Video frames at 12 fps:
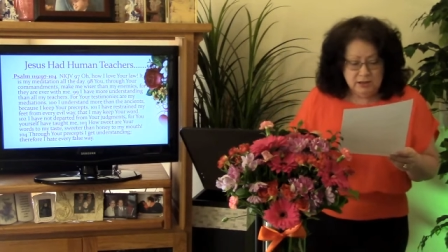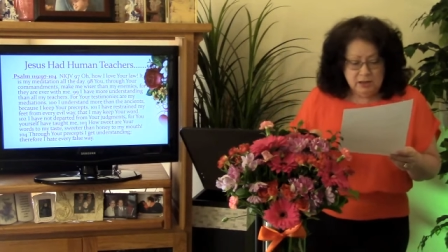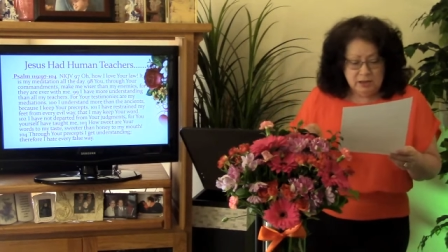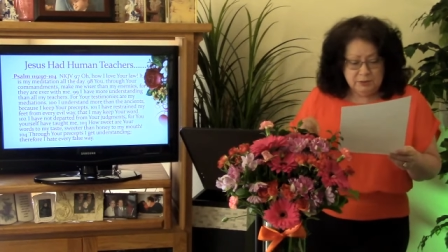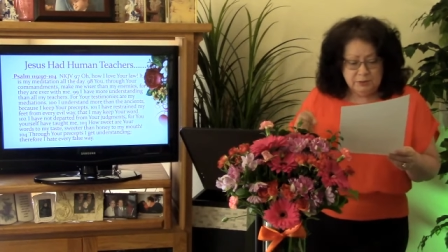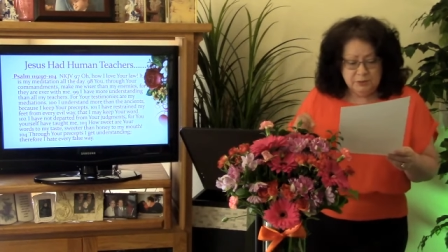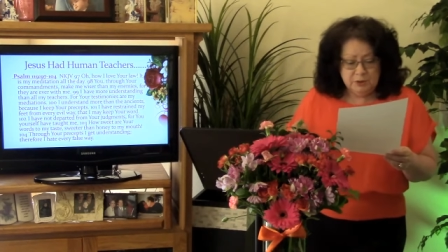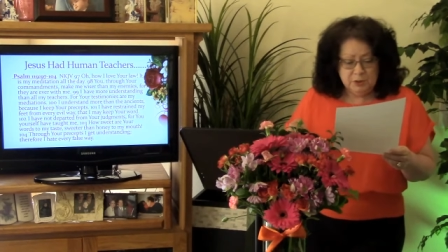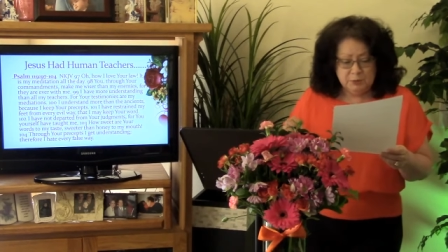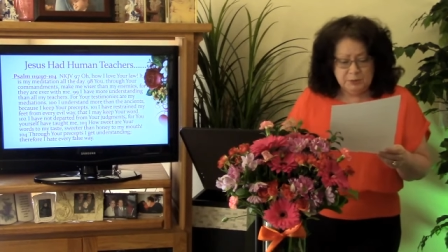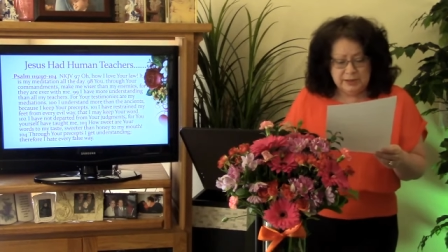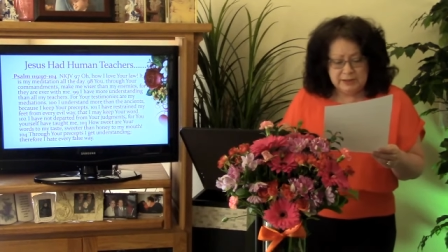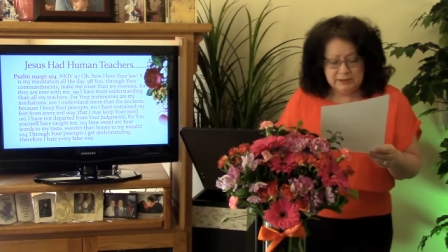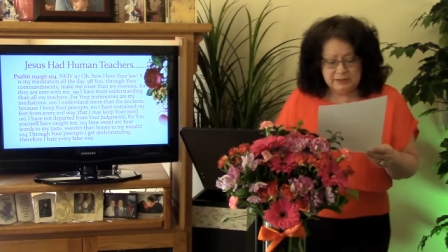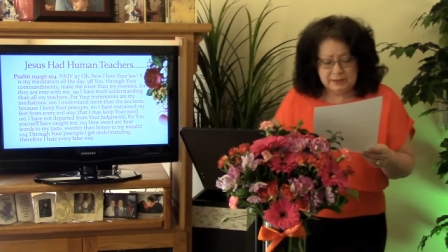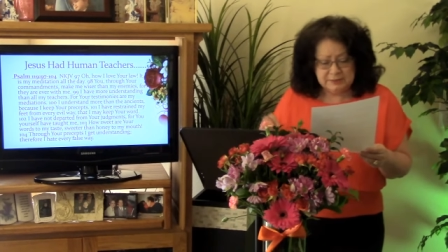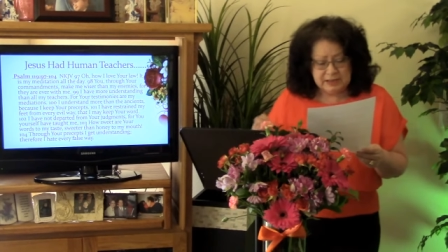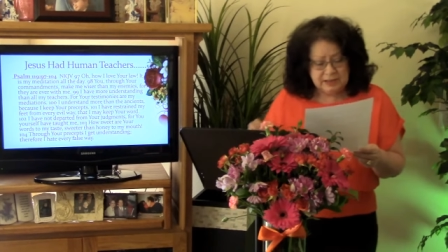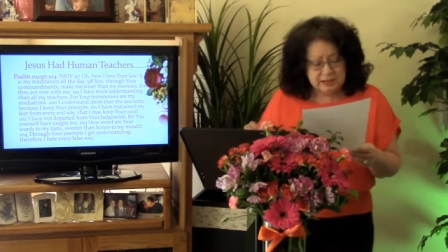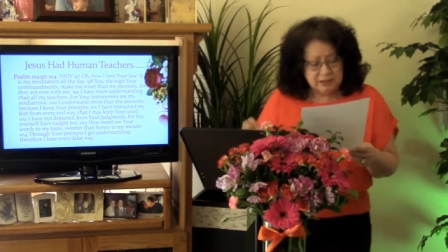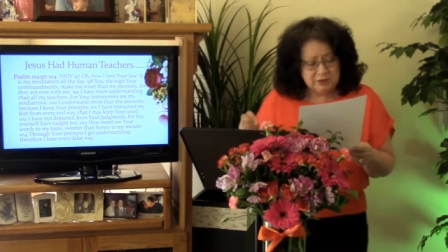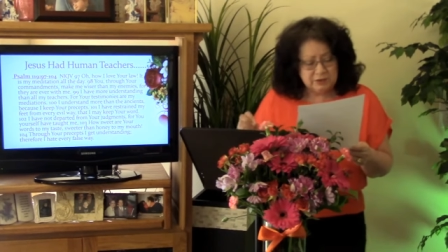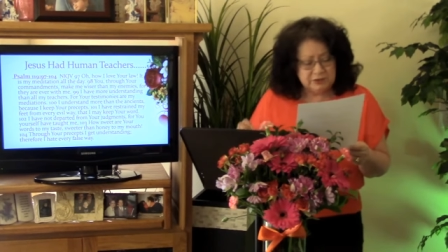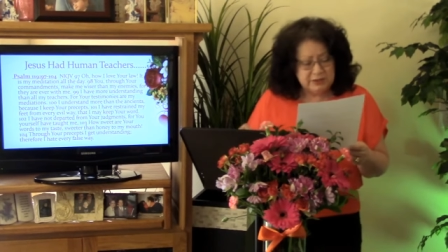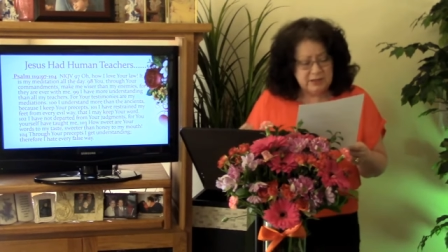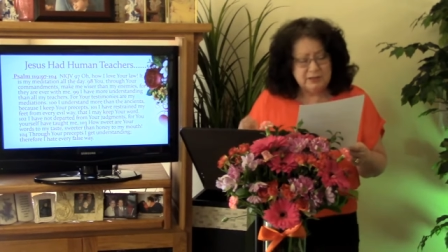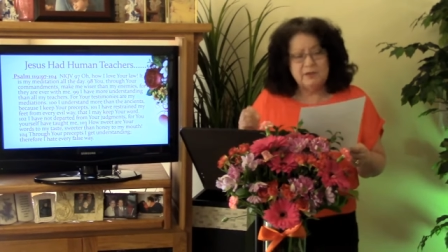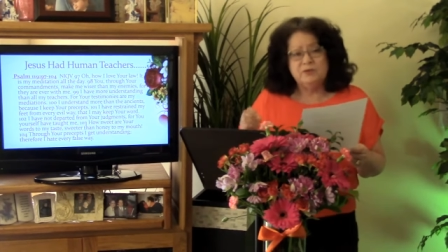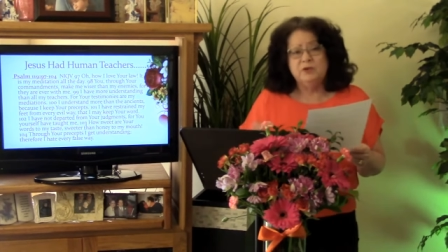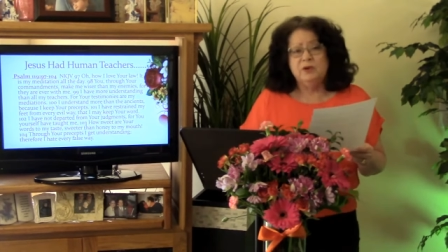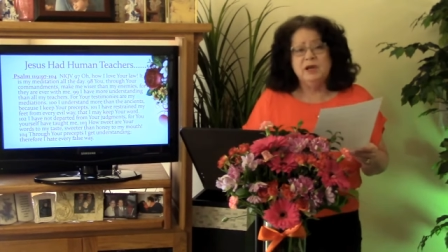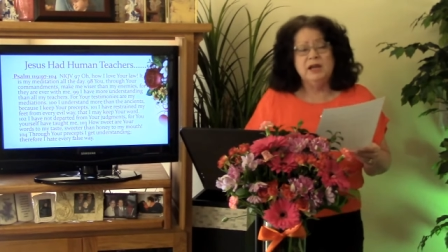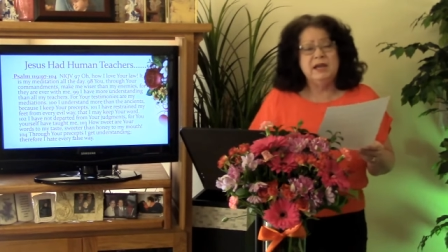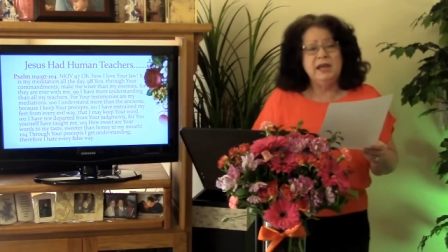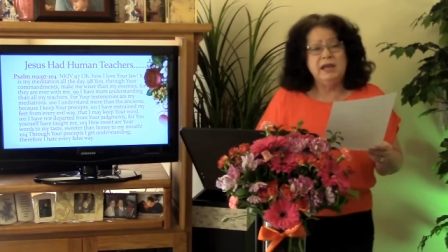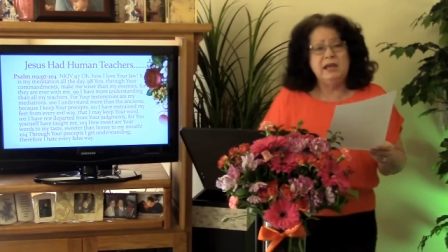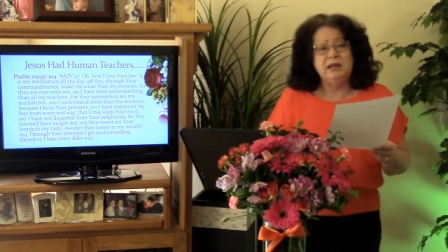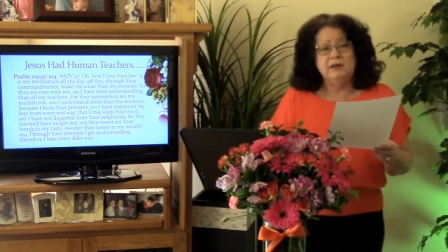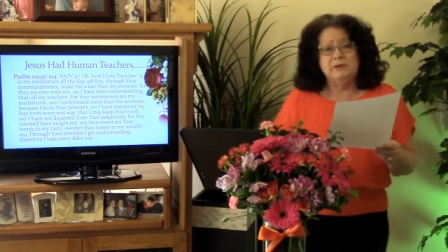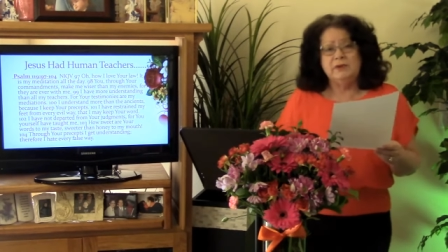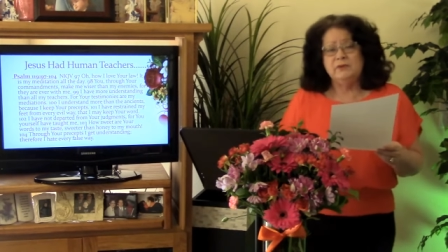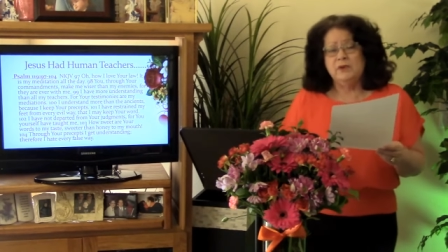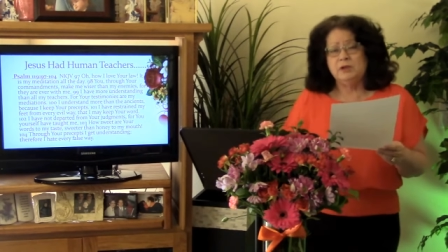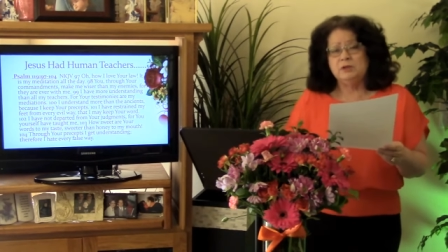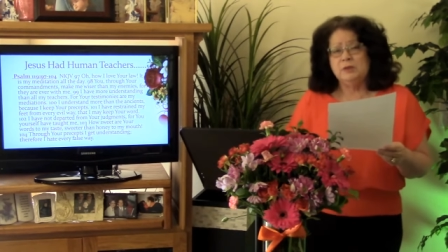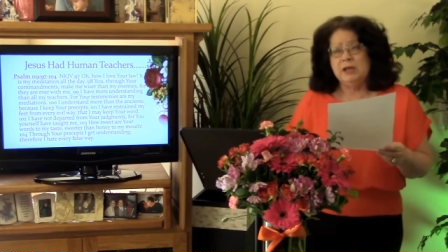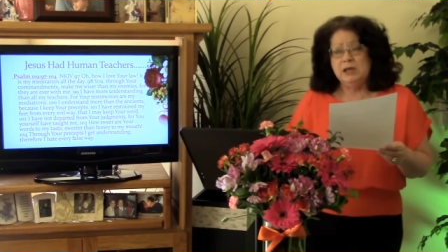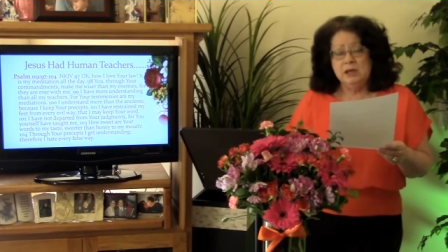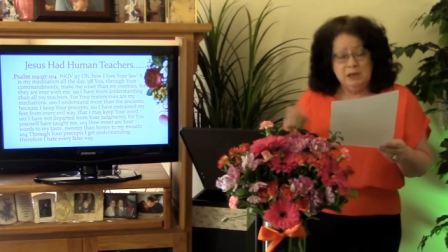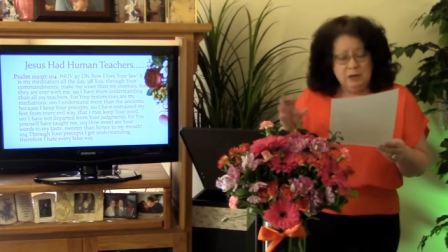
-hmm. Through your precepts I get understanding, therefore I hate every false way.